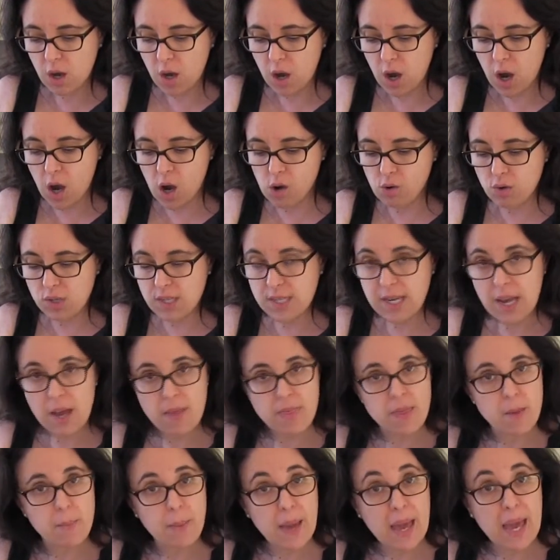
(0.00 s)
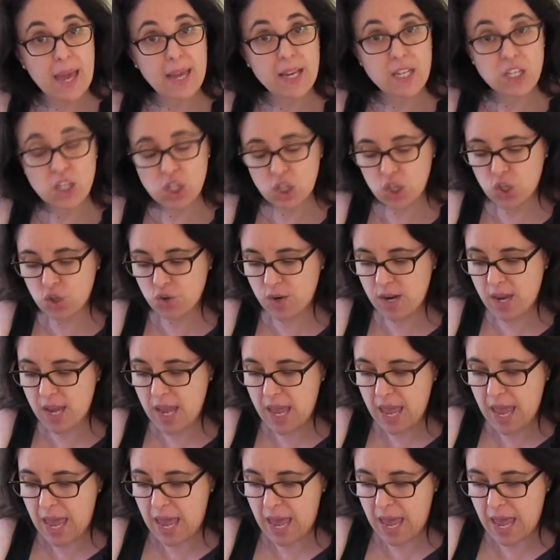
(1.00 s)
hold down the
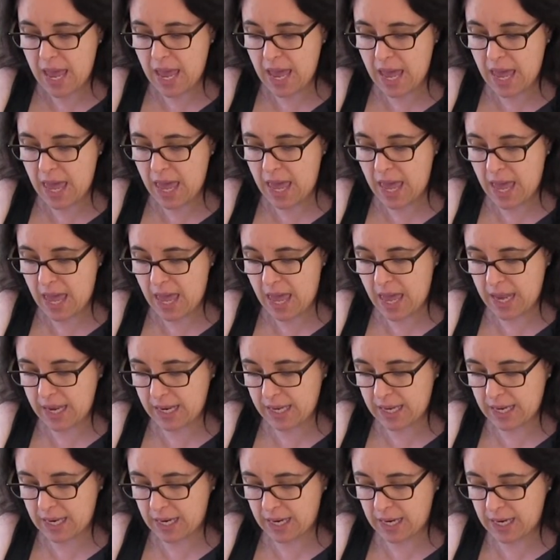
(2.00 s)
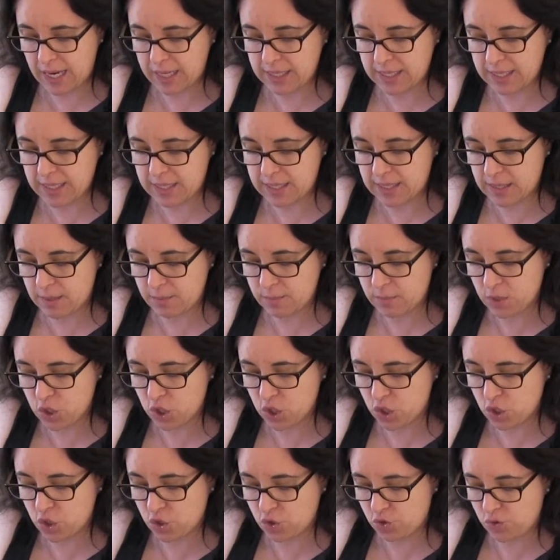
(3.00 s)
pastry and cut some
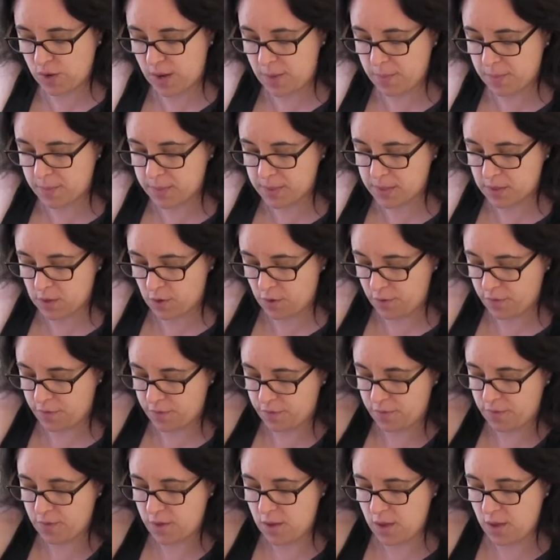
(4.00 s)
strips off.